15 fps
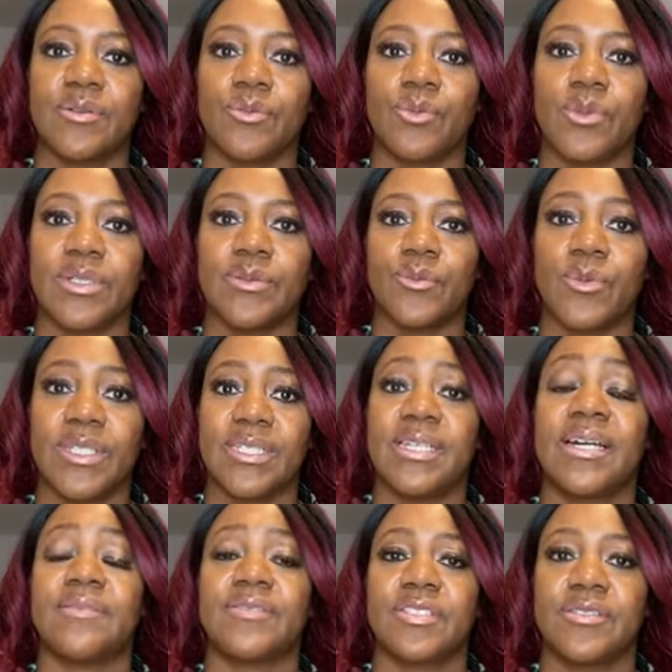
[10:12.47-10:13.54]
we, we
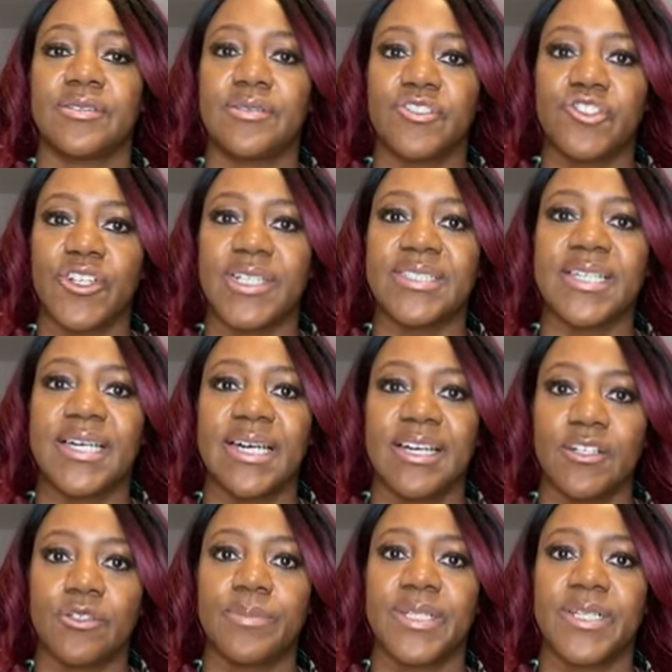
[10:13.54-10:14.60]
have to try to
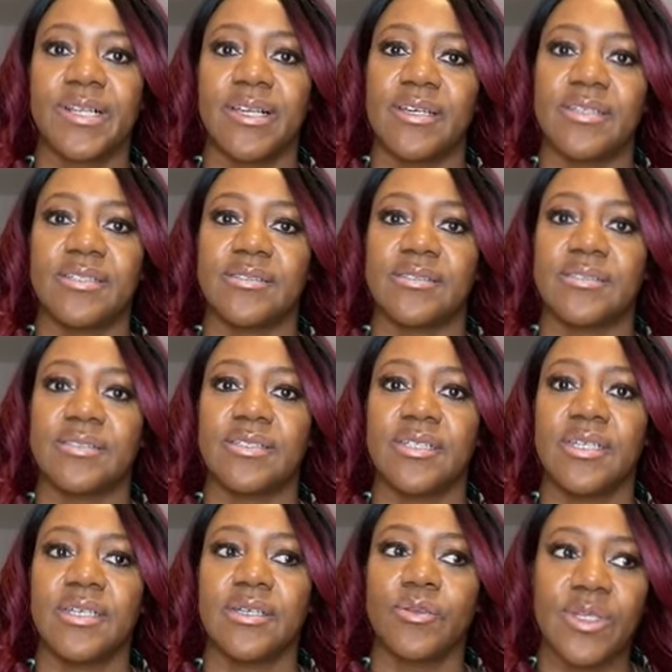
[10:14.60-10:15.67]
help a client
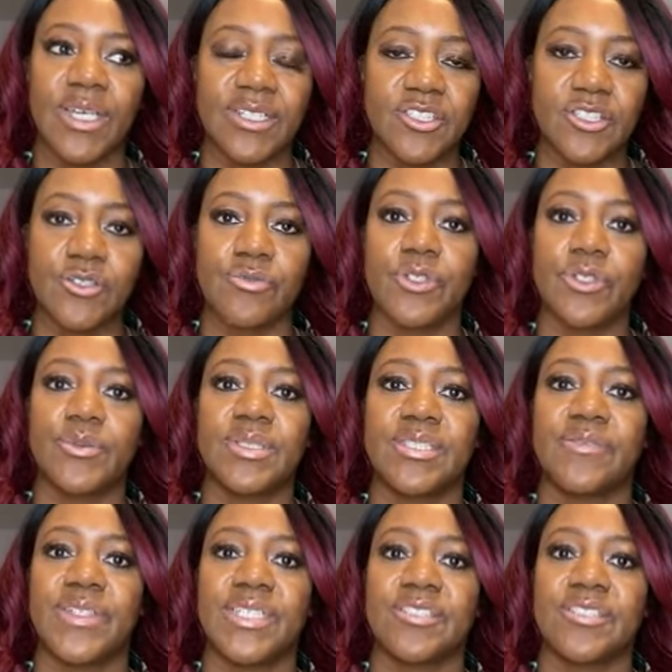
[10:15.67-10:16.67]
get to the root of it.